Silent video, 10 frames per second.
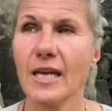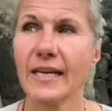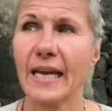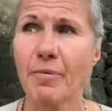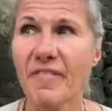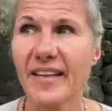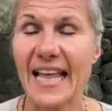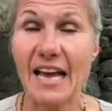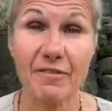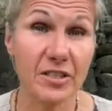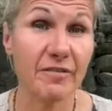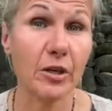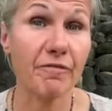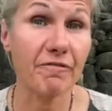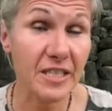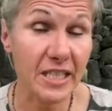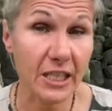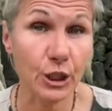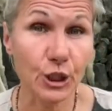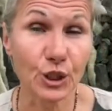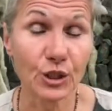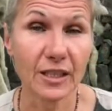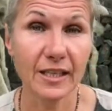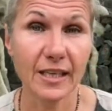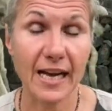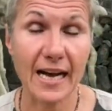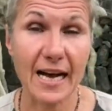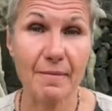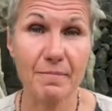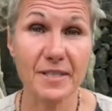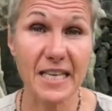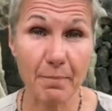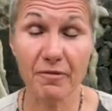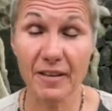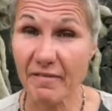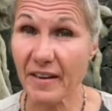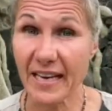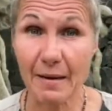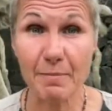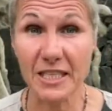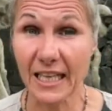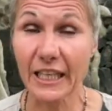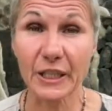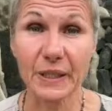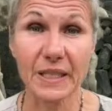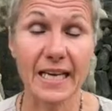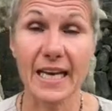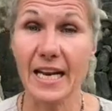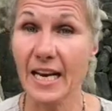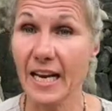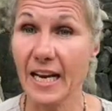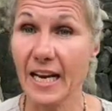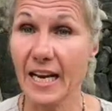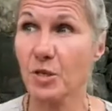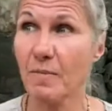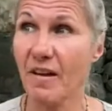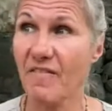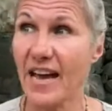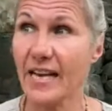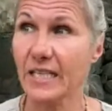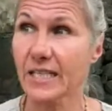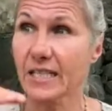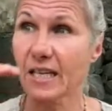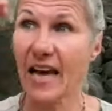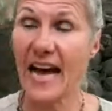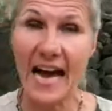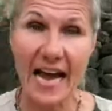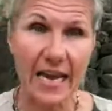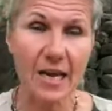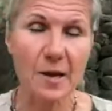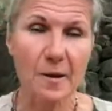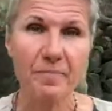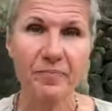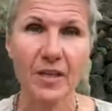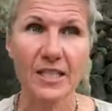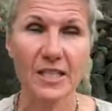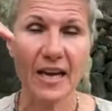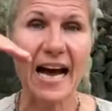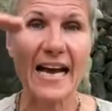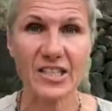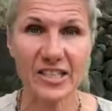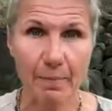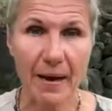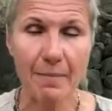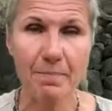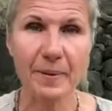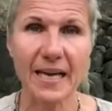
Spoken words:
Camper van life is a very physical type of living. Let me tell you, like in and out, especially my van is a high step up.